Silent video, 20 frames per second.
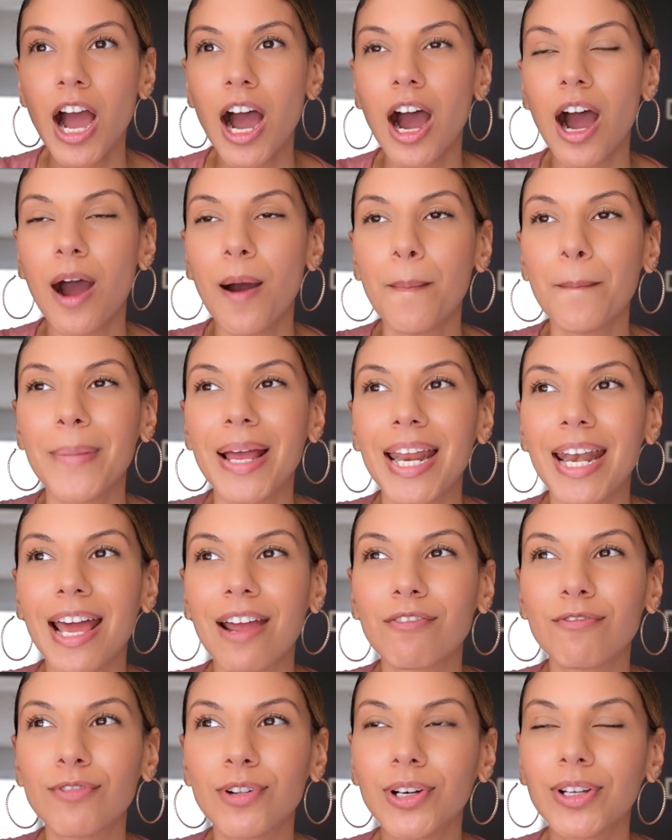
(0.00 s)
And I
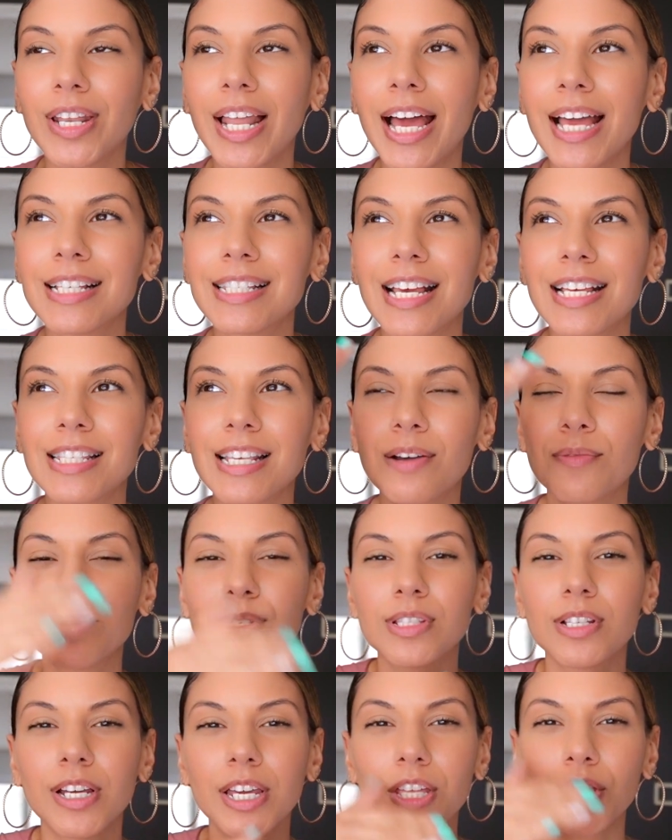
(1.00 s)
realized as I
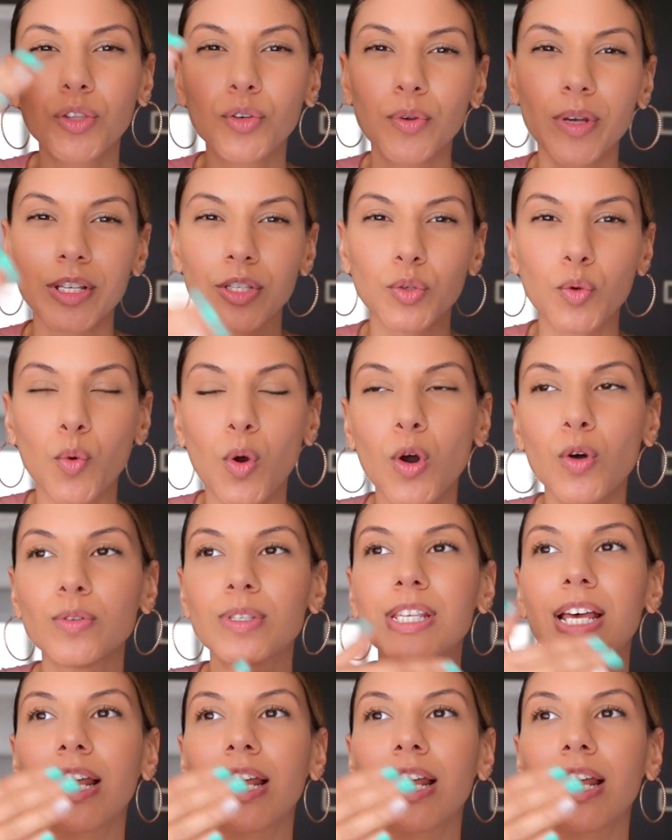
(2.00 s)
was looking through his quotes,